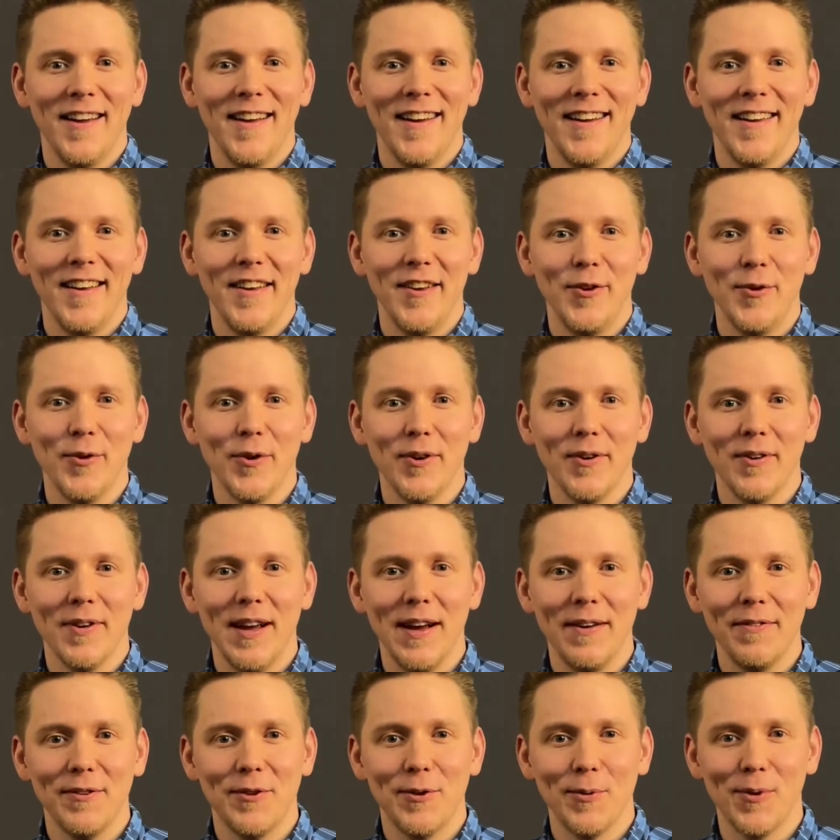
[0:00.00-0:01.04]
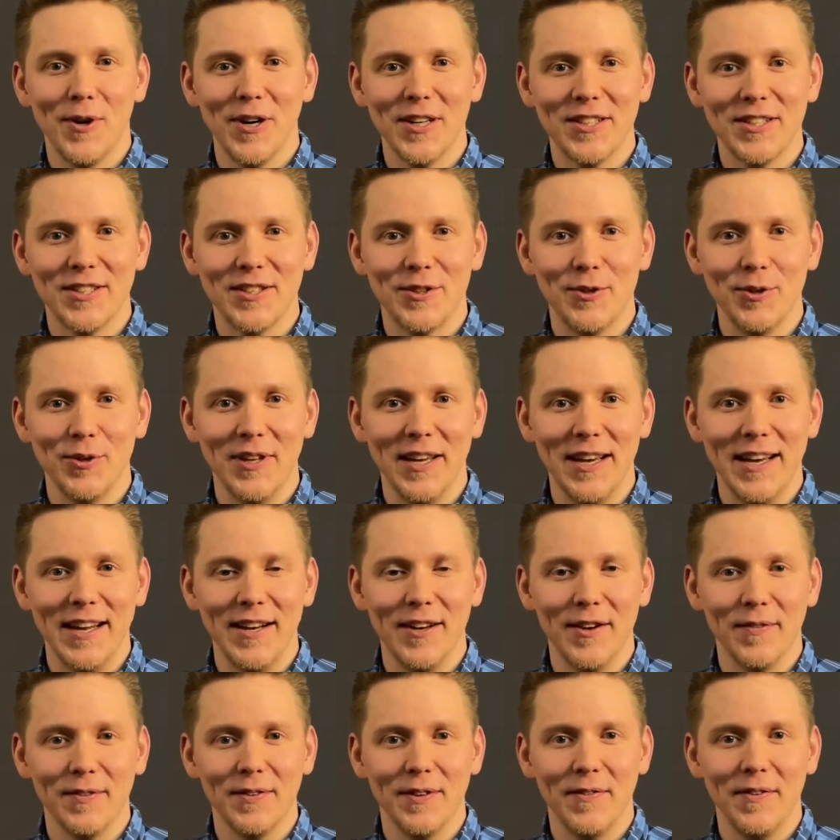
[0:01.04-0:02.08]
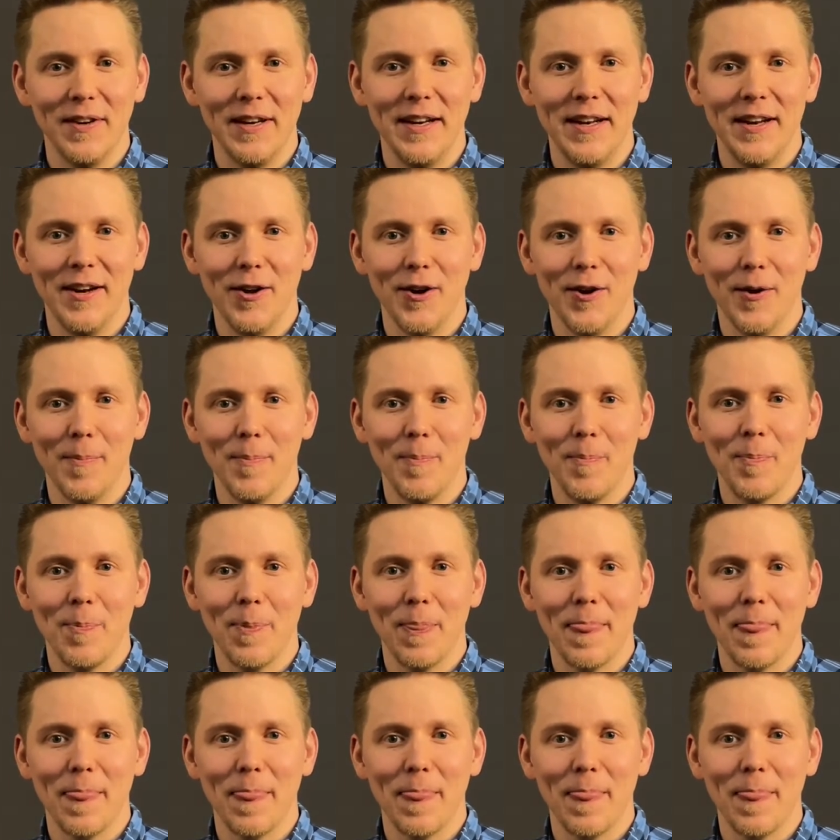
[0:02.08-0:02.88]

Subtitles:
You don't have to watch to the end of the video.